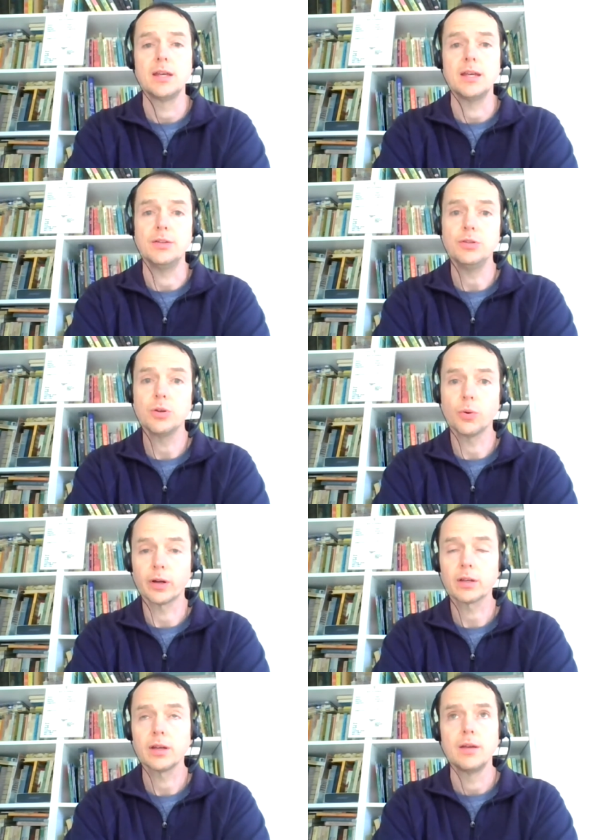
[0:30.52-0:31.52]
in New
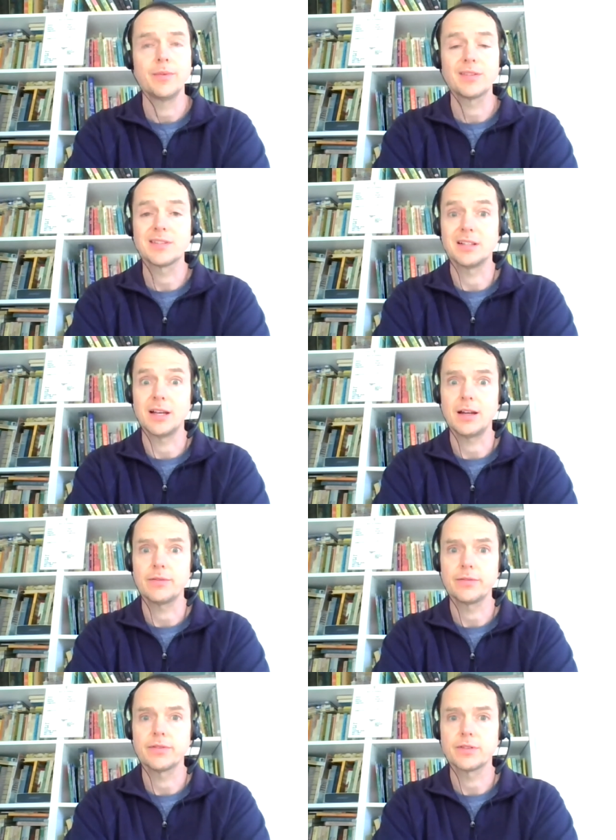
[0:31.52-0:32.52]
York, because it's a lot
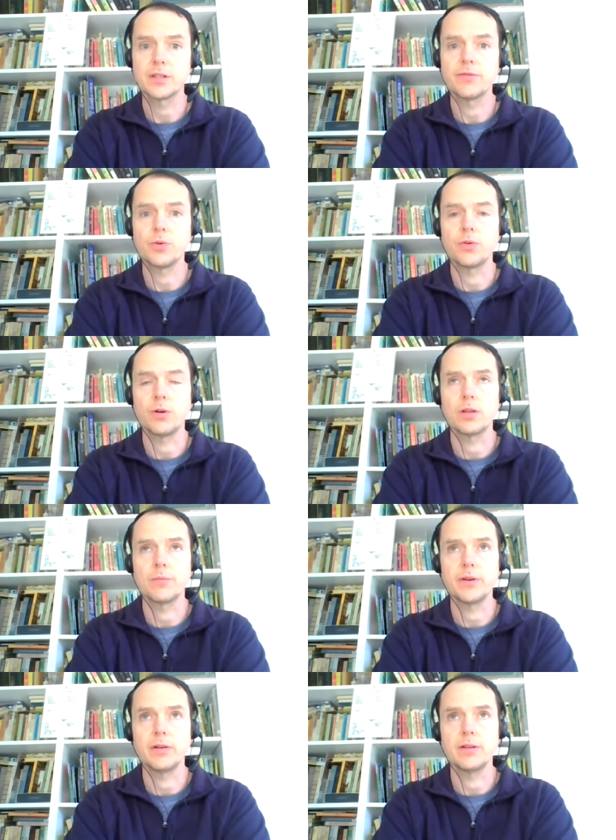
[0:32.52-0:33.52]
of stuff going on up
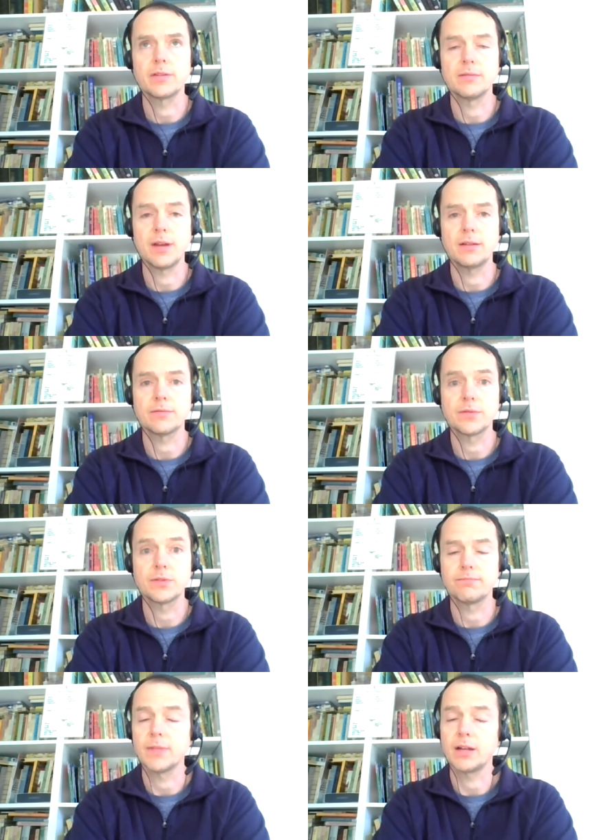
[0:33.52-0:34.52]
there. It's not
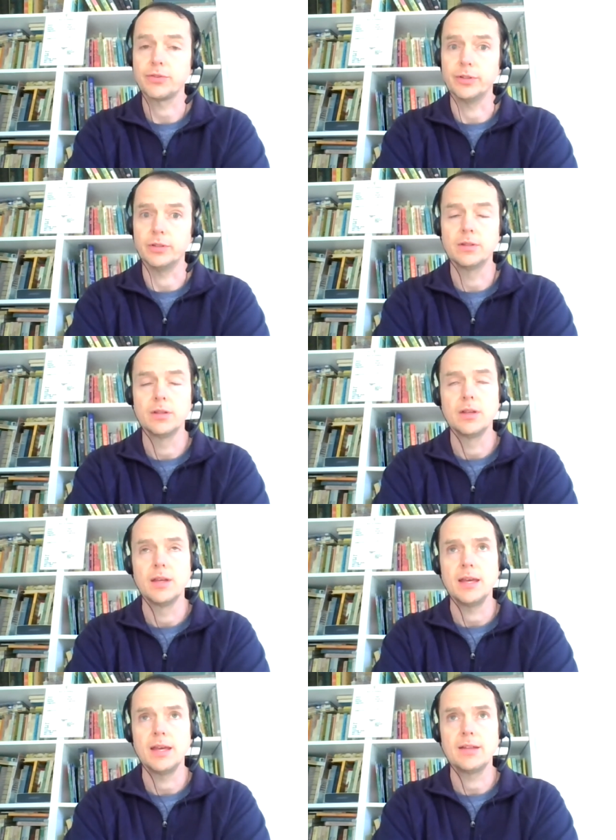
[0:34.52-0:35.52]
not good.
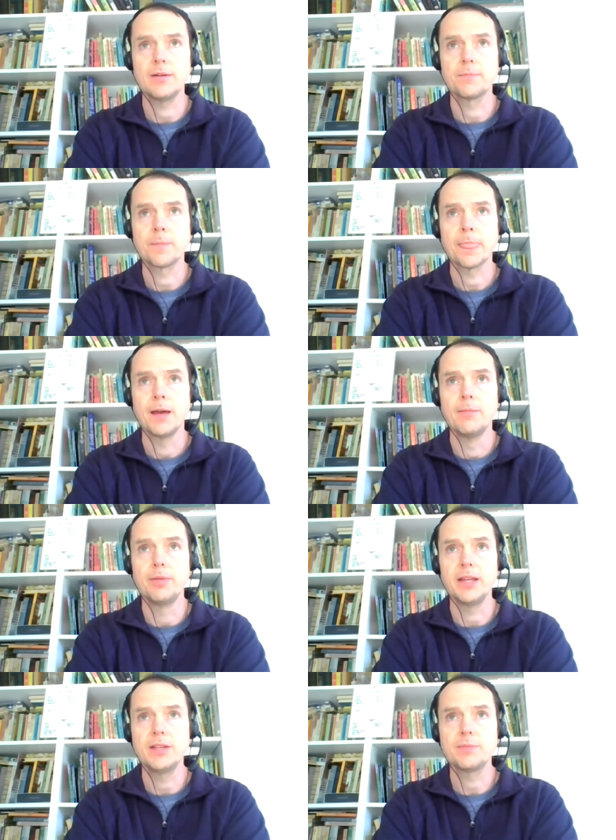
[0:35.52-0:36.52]
And um,
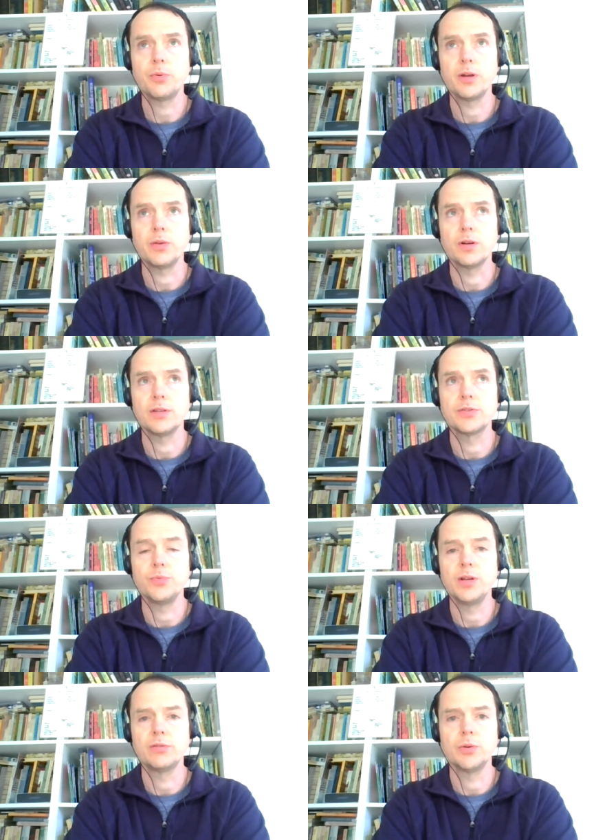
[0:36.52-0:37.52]
but his point was,
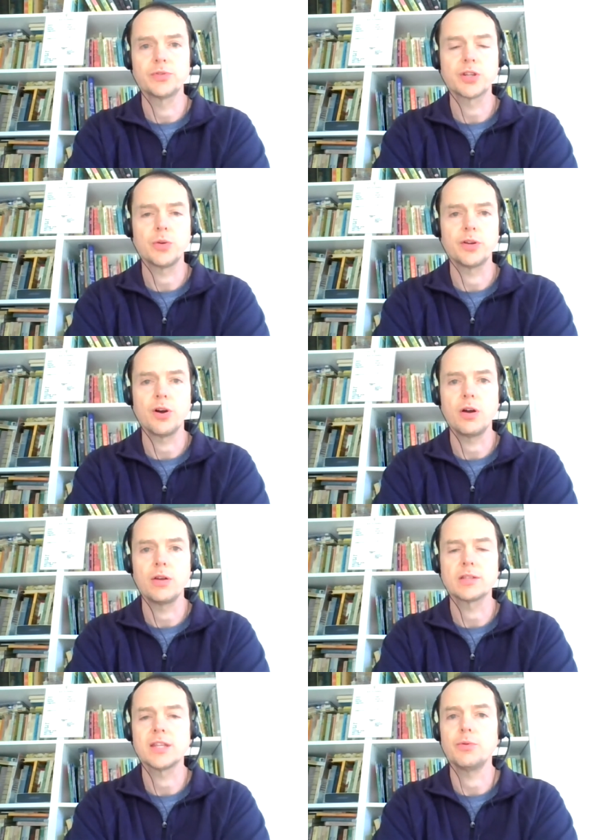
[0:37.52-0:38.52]
we don't know what's going on.
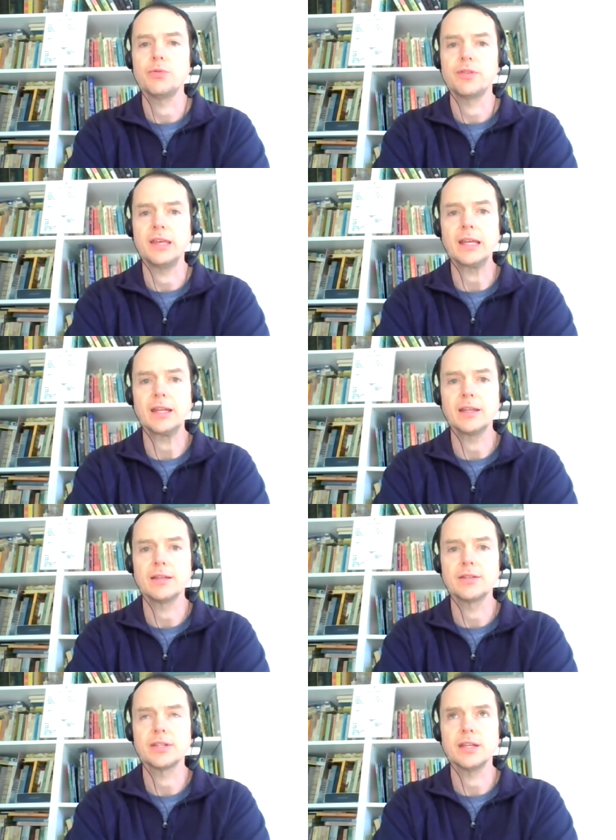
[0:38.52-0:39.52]
It's not what you think it
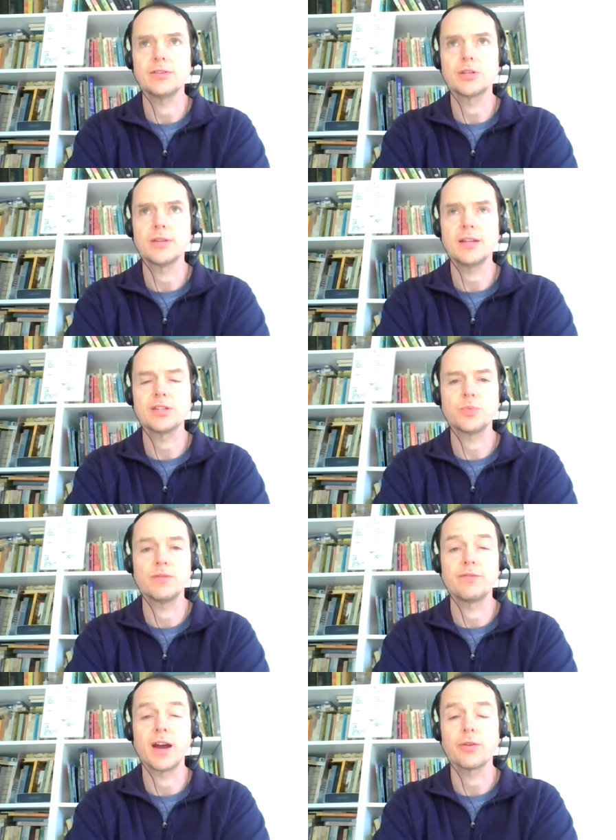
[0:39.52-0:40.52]
is. And so that just
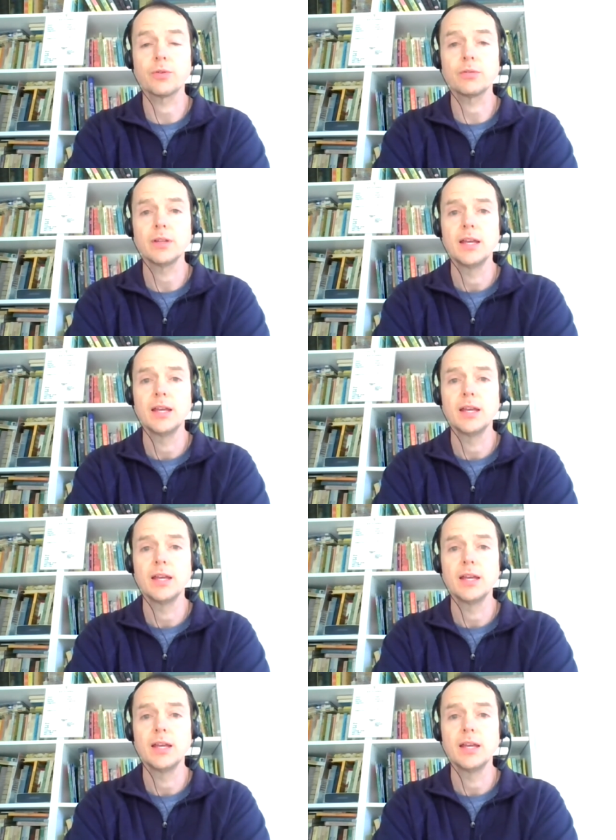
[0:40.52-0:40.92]
went viral.